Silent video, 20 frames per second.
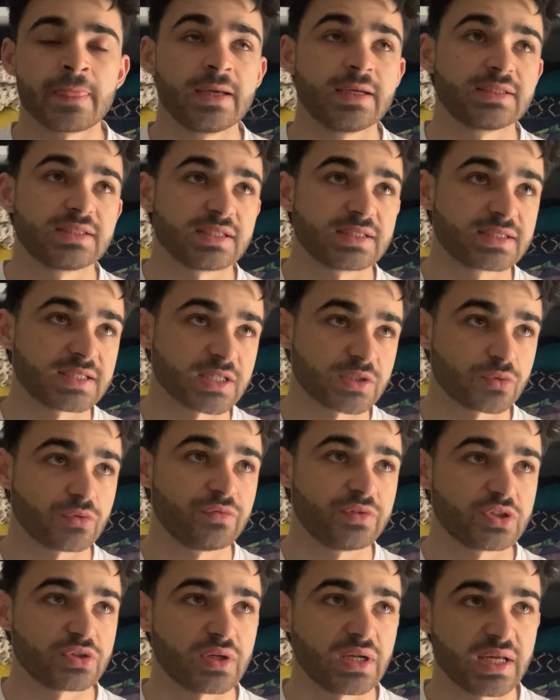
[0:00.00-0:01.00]
Successful
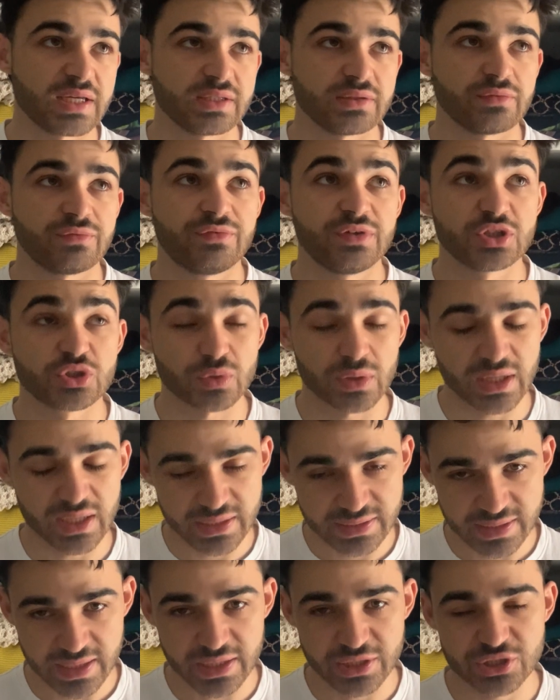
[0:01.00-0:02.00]

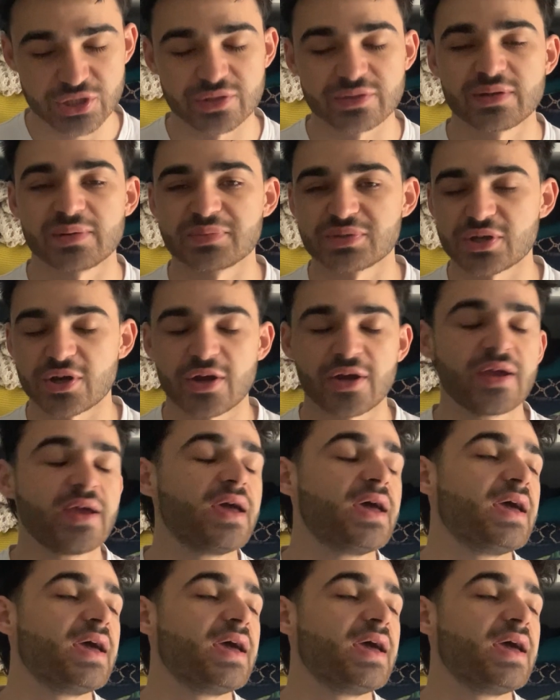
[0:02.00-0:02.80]
visualization, I'm sorry,